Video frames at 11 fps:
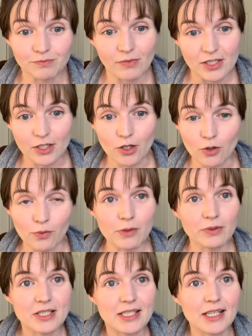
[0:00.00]
So we
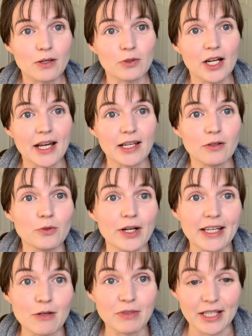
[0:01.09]
will see where I
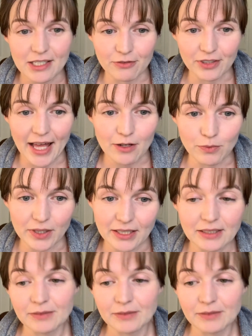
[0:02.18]
get placed for that one.